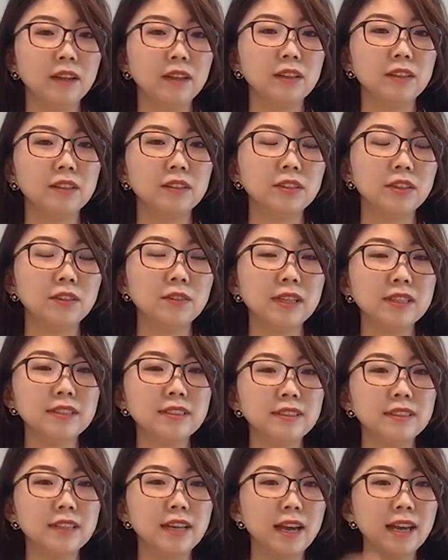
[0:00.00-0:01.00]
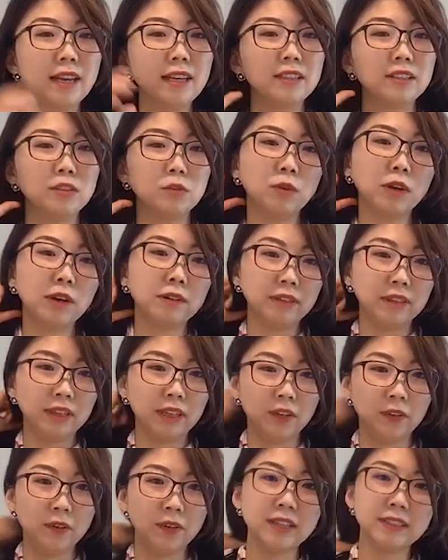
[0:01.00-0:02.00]
So let's take
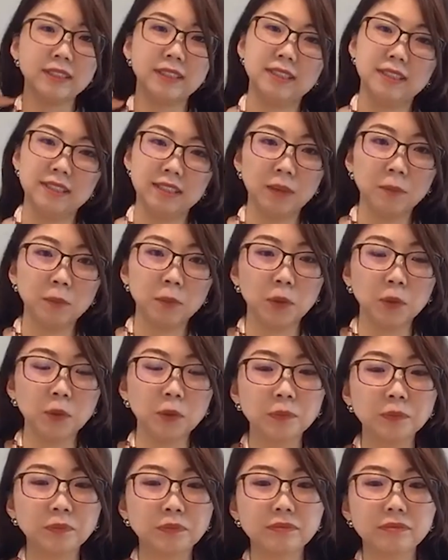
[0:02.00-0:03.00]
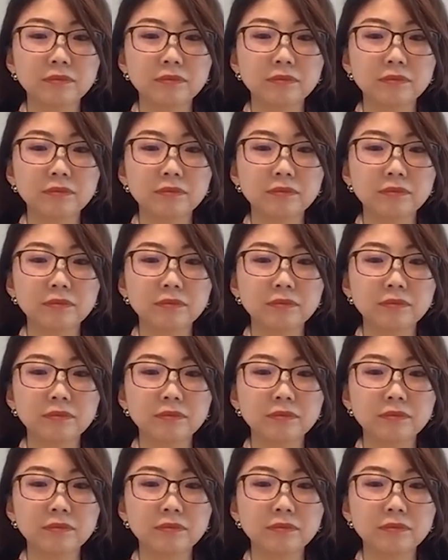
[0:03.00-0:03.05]
revenue as example.